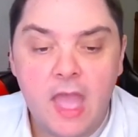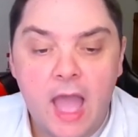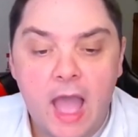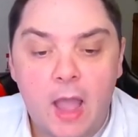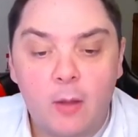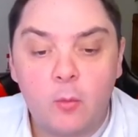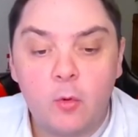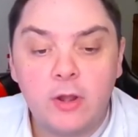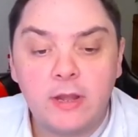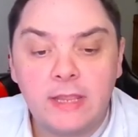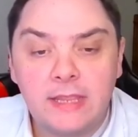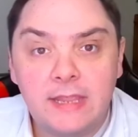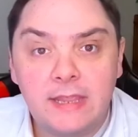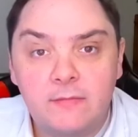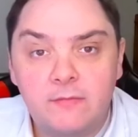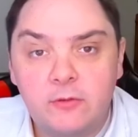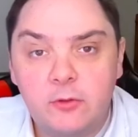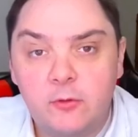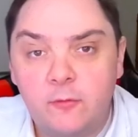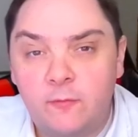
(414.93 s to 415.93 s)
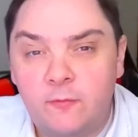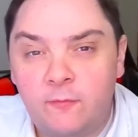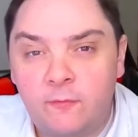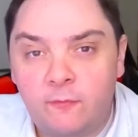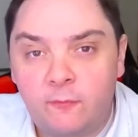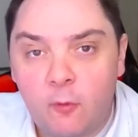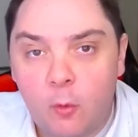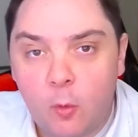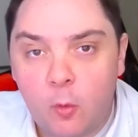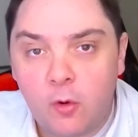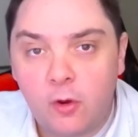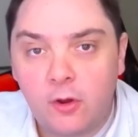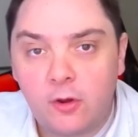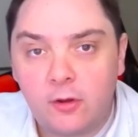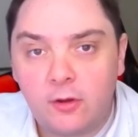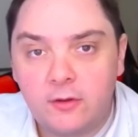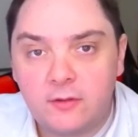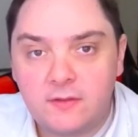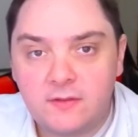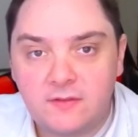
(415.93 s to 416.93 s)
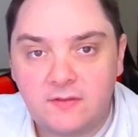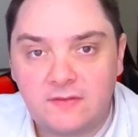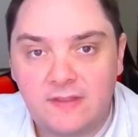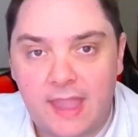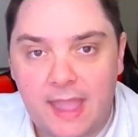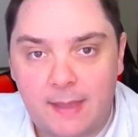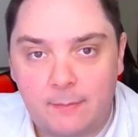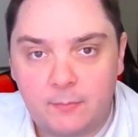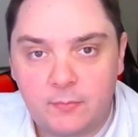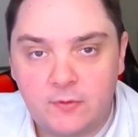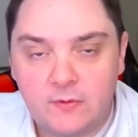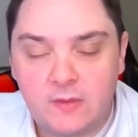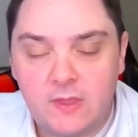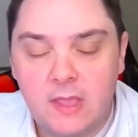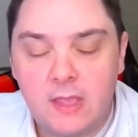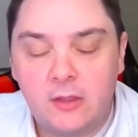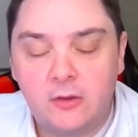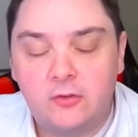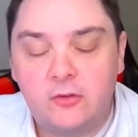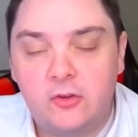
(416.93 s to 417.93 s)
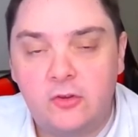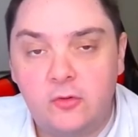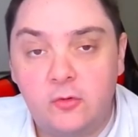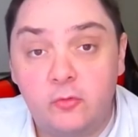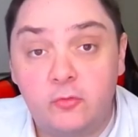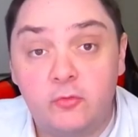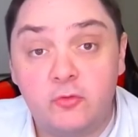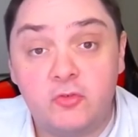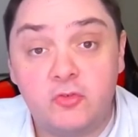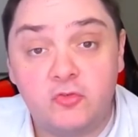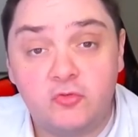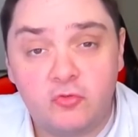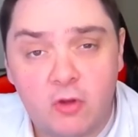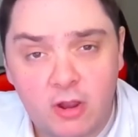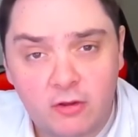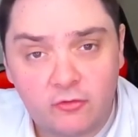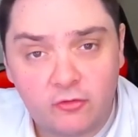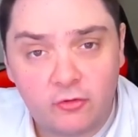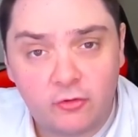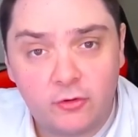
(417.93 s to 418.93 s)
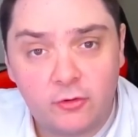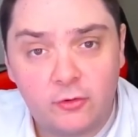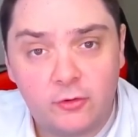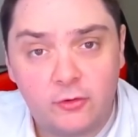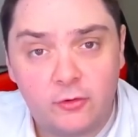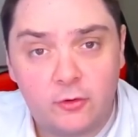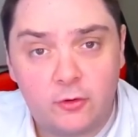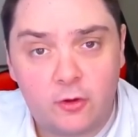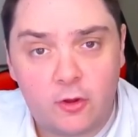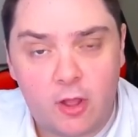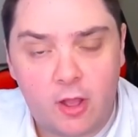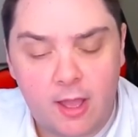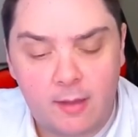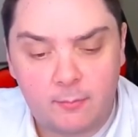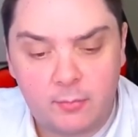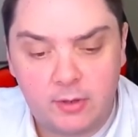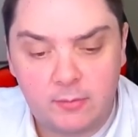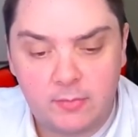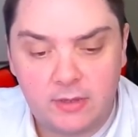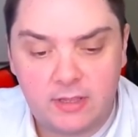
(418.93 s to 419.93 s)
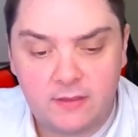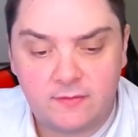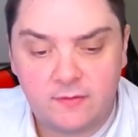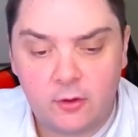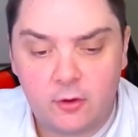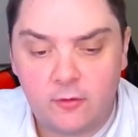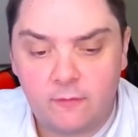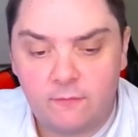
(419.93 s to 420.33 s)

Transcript: I want to give you four steps to structure your copy because there are